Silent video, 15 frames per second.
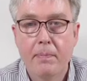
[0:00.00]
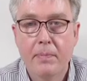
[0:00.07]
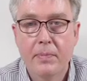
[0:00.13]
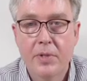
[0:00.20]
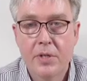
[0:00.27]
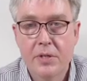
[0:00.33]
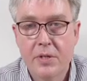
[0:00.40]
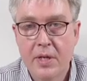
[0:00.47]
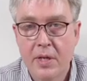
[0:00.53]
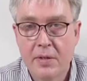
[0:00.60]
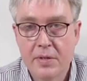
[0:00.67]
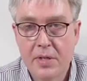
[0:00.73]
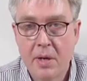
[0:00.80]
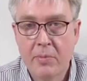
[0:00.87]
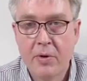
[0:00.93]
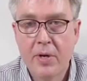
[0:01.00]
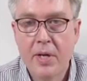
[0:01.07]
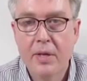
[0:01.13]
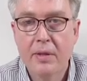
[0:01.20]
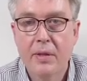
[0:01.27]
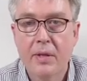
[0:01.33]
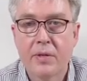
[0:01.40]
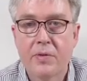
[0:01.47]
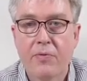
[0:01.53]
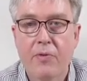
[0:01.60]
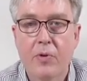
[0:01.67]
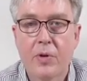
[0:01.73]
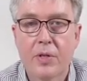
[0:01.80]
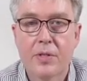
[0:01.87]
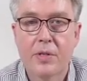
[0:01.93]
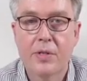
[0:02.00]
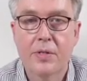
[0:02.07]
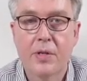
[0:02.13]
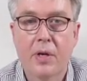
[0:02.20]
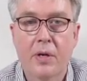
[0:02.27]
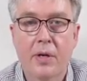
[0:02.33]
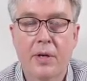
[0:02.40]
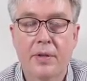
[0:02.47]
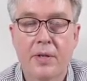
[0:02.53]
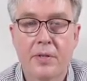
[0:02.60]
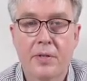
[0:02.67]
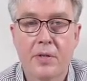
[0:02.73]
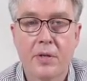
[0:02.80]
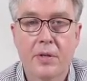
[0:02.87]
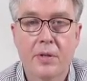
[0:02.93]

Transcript: just in summary, this focuses uh, this